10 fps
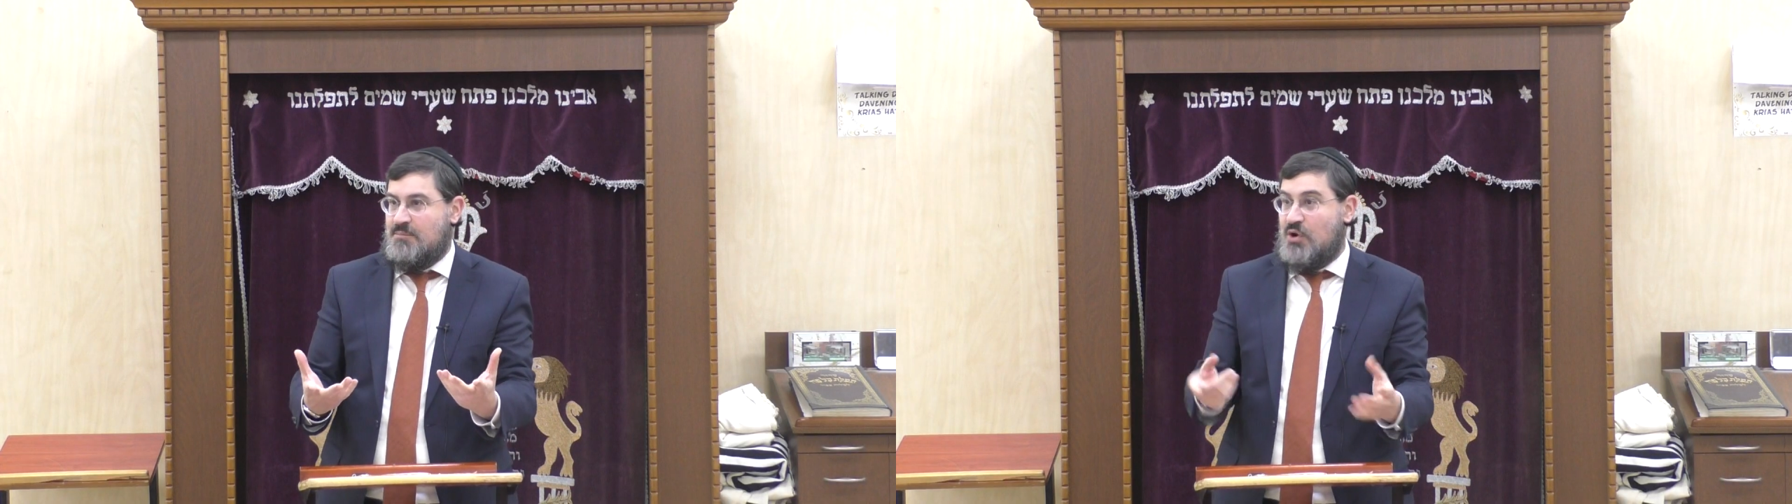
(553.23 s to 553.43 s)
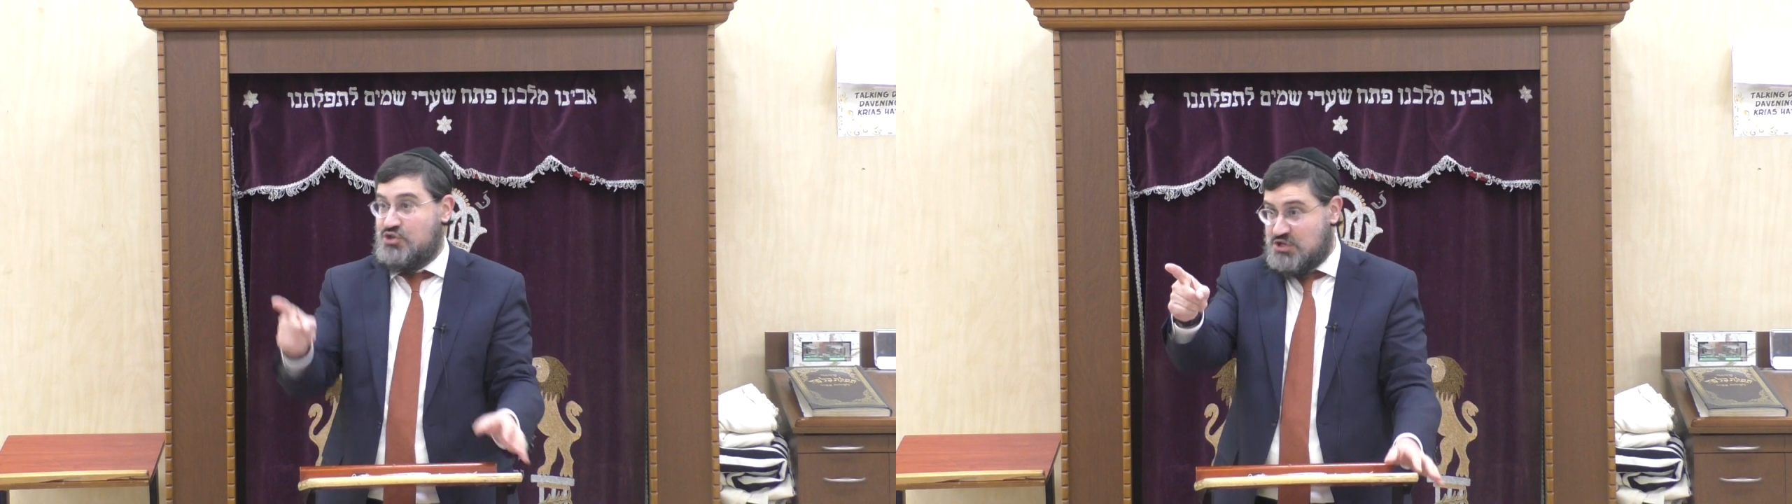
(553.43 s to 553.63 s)

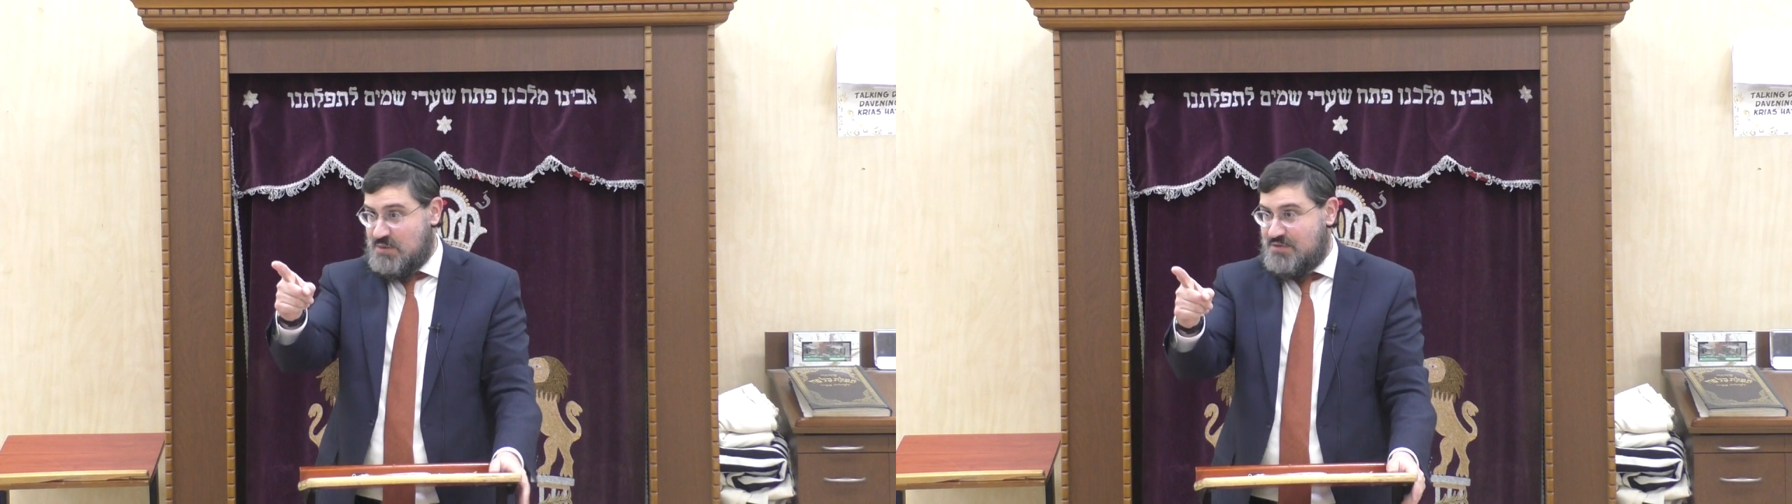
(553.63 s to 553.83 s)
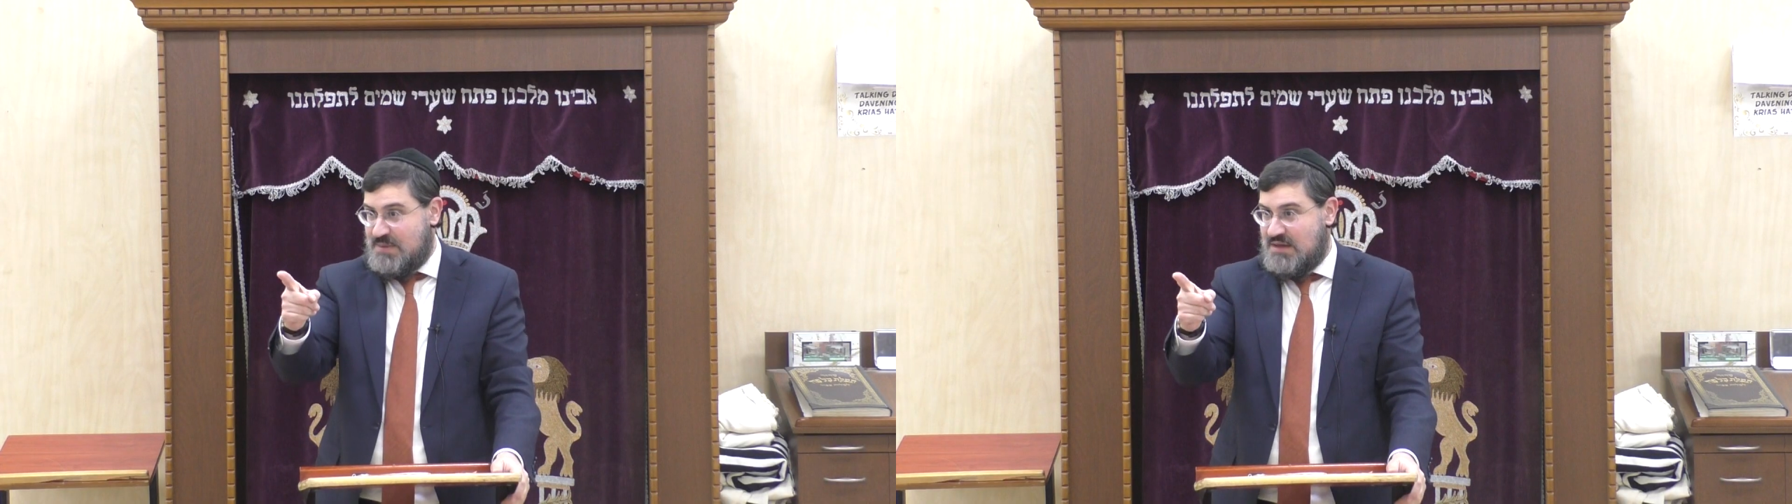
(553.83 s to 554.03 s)
Moshe,
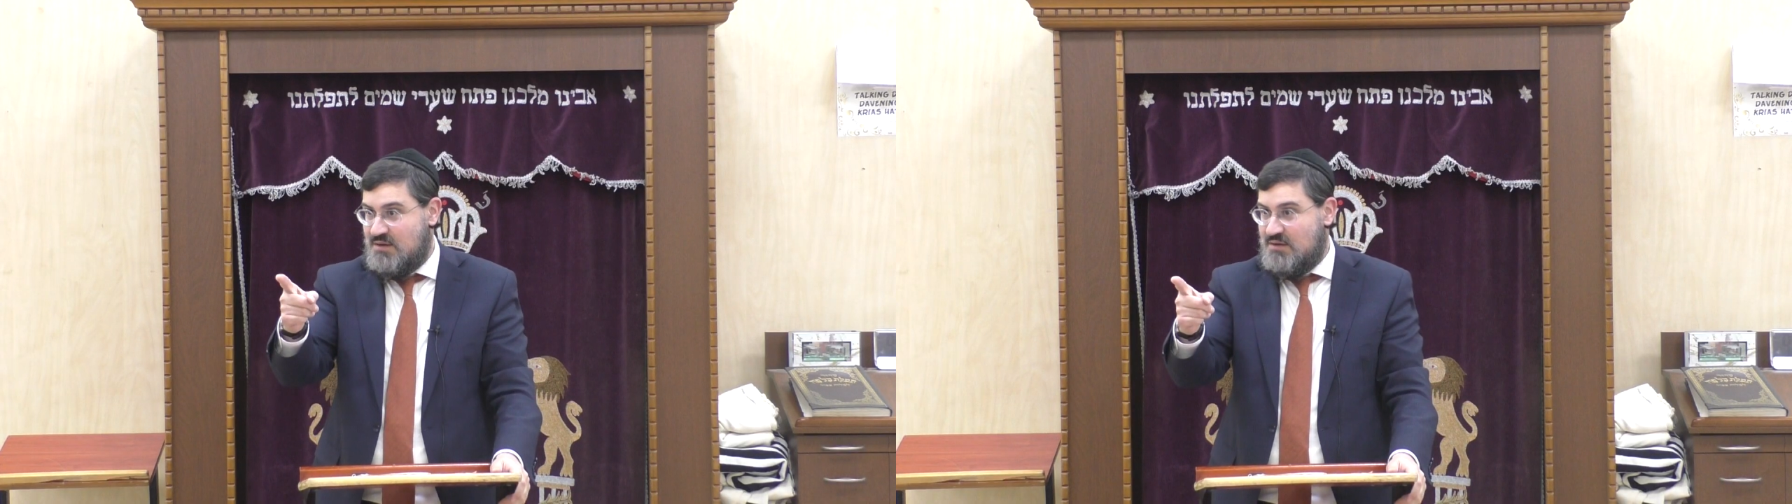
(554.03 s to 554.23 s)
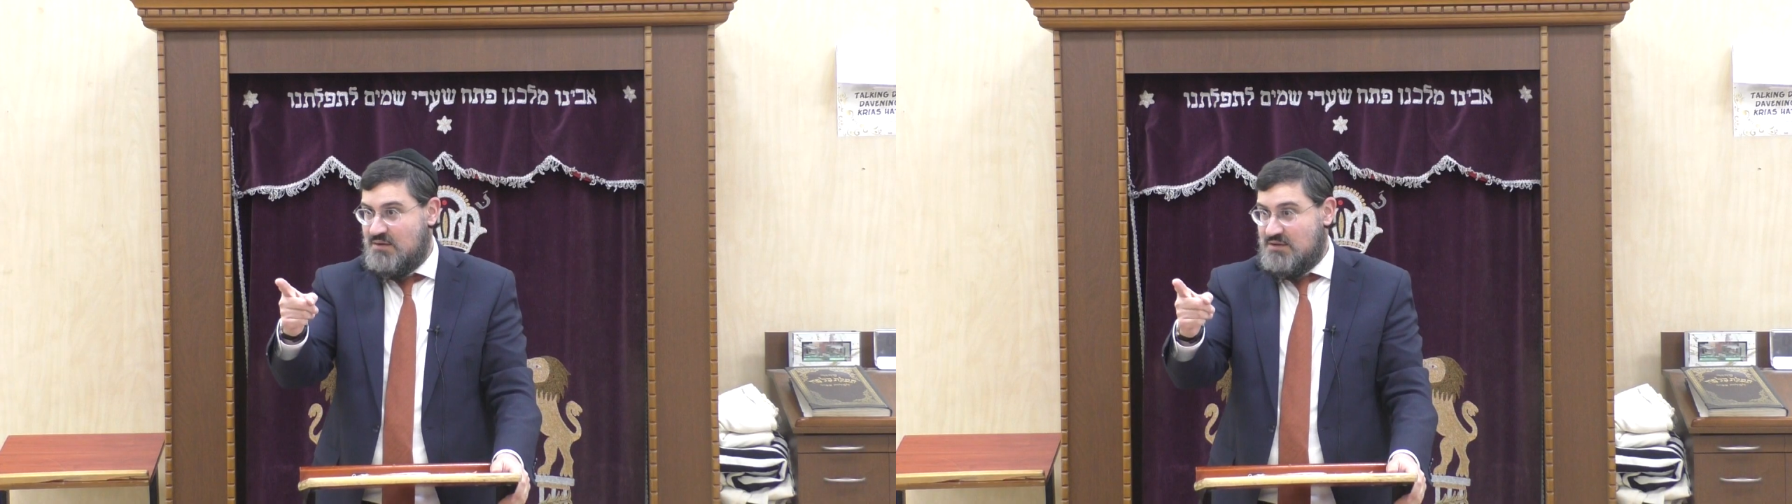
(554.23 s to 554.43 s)
with me?
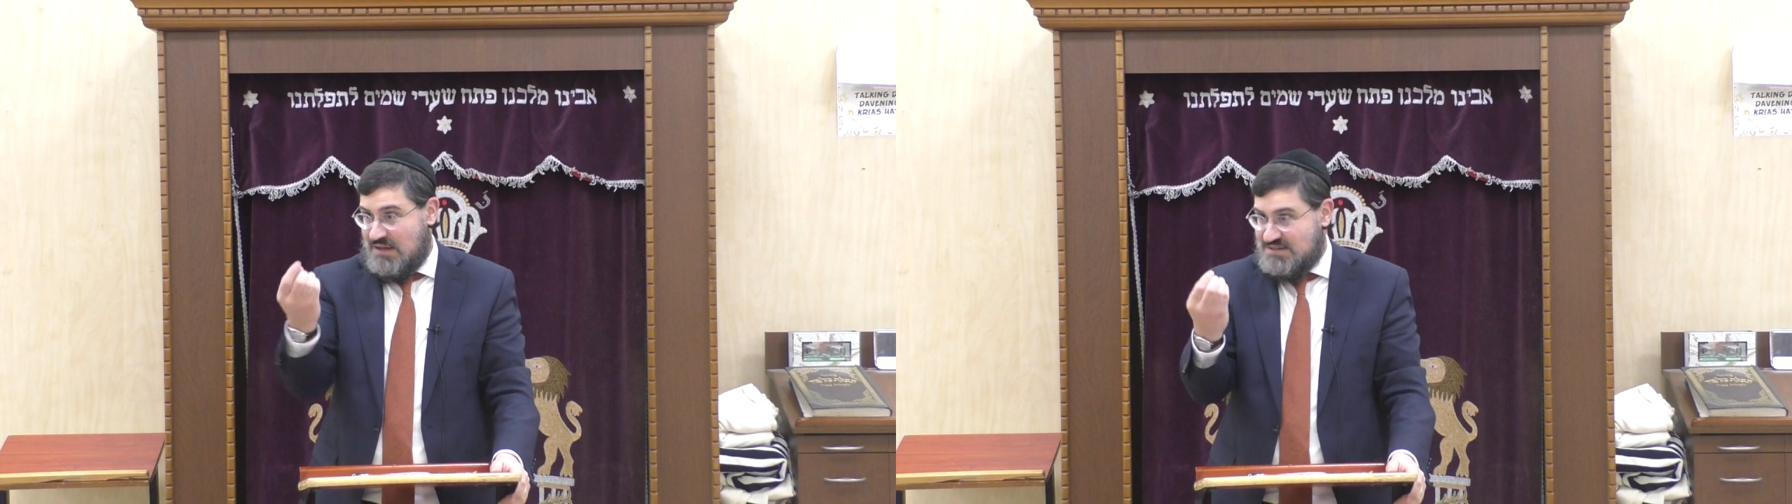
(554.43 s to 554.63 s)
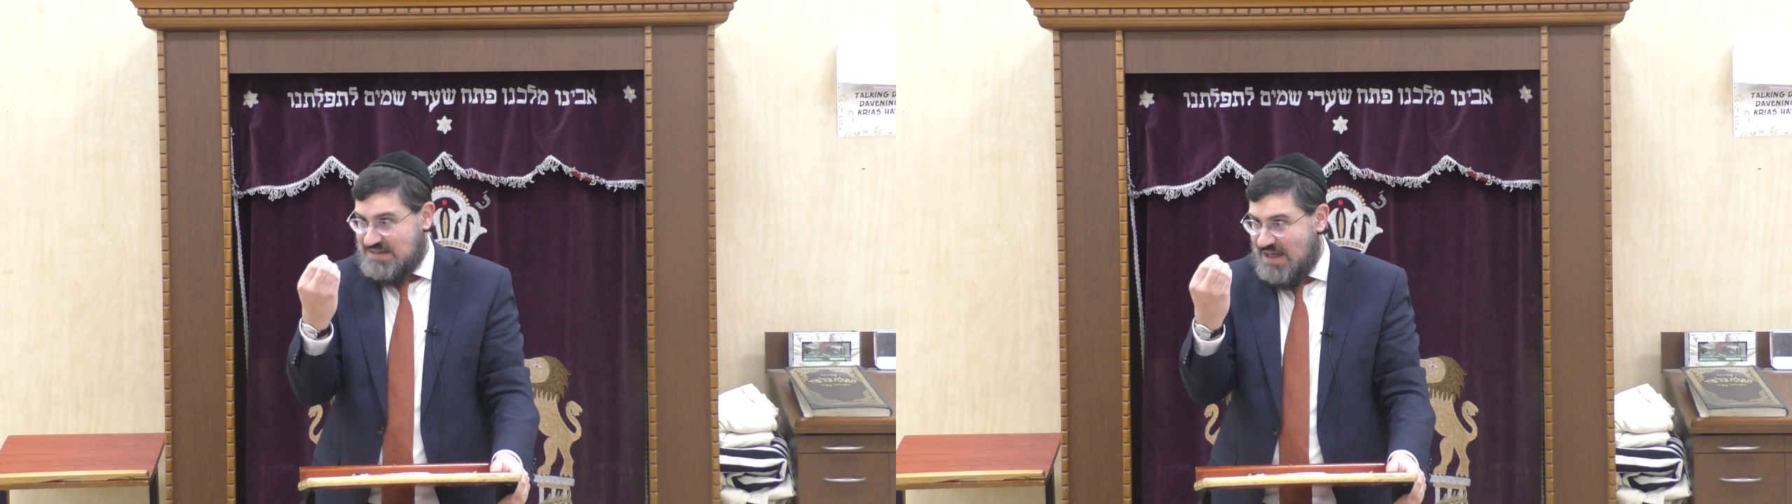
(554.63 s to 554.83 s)
You
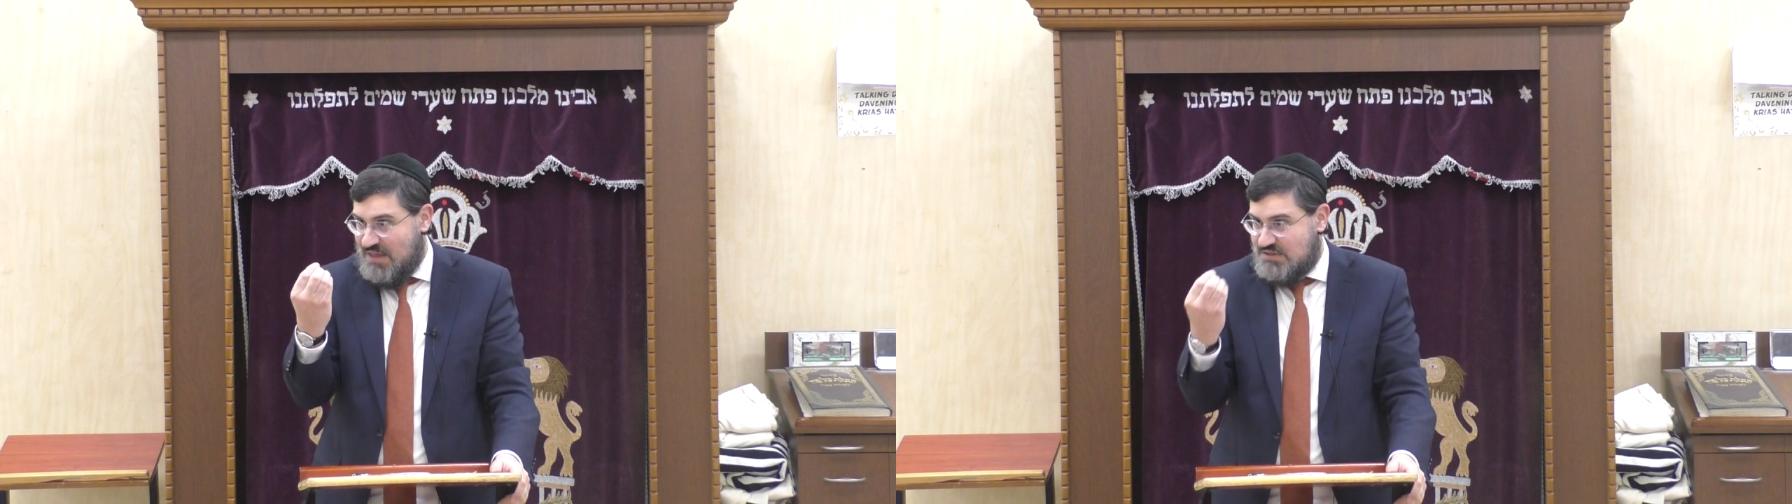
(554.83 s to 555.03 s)
understand